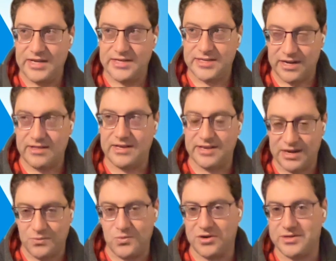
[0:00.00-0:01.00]
tightly
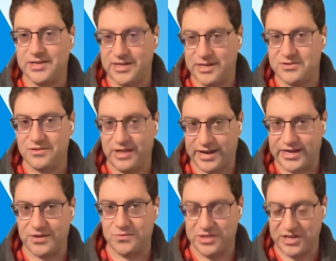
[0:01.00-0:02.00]
networked
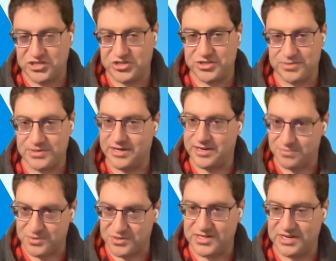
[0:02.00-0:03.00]
interlocking relationships
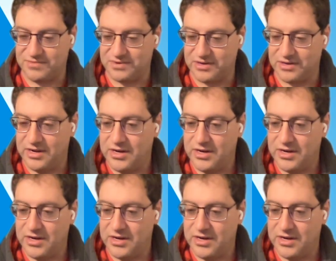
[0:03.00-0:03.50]
100% of it